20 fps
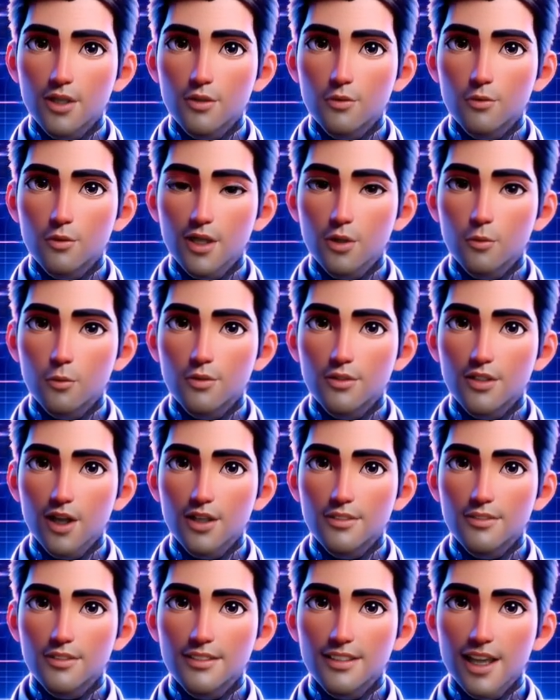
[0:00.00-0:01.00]
The site
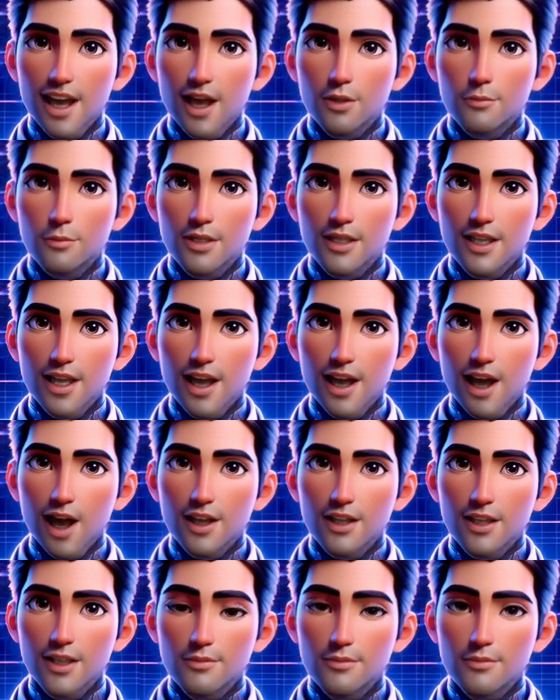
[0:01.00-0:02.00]
is in Hindi,
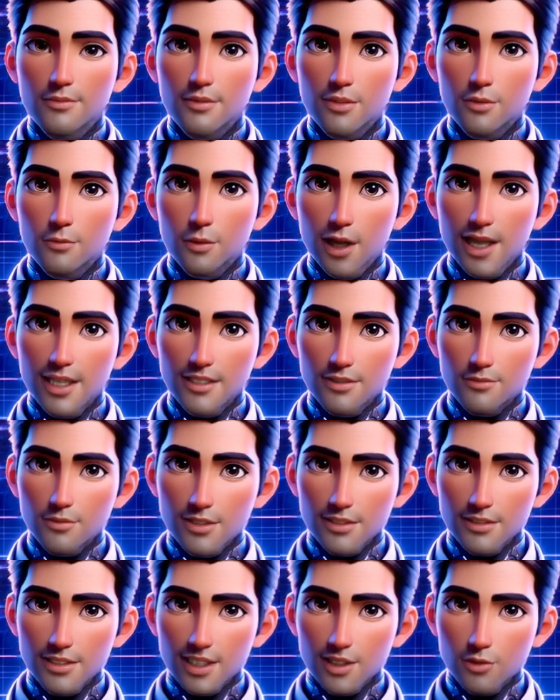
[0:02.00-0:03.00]
although some terms,
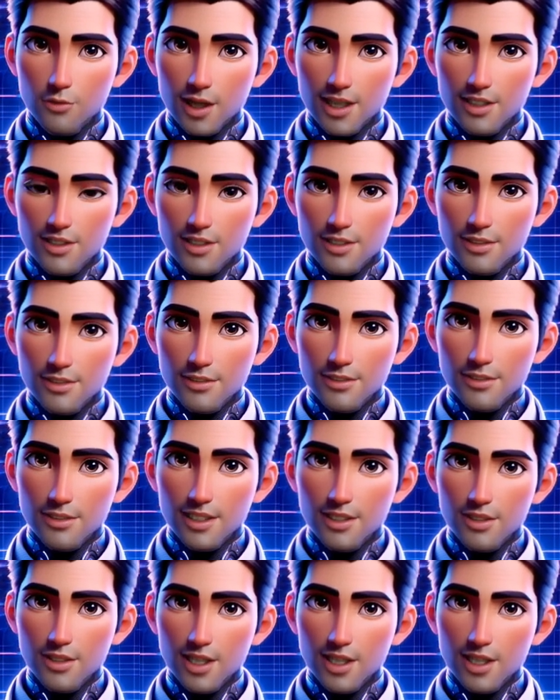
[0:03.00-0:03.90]
like green hydrogen